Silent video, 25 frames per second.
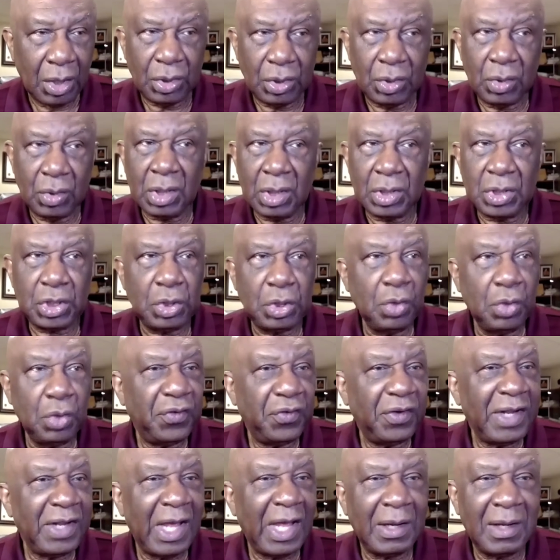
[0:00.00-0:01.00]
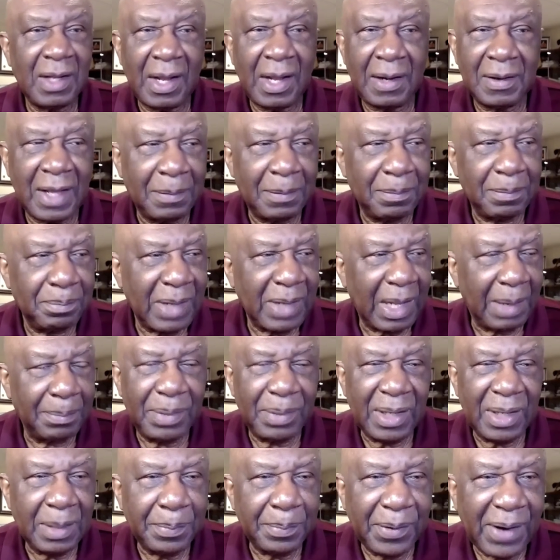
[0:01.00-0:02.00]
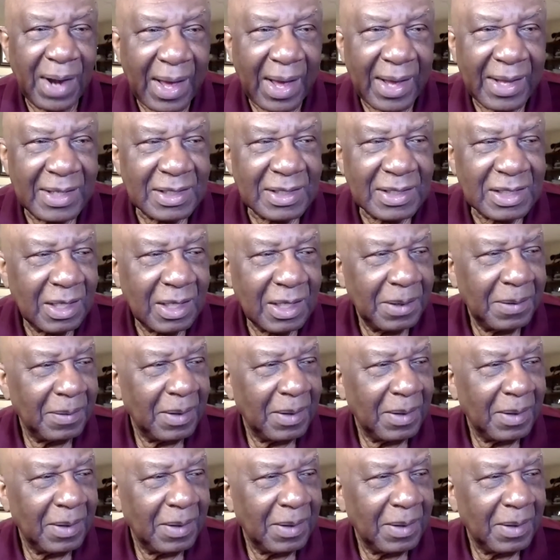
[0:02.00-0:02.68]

You can shoot for that big prize,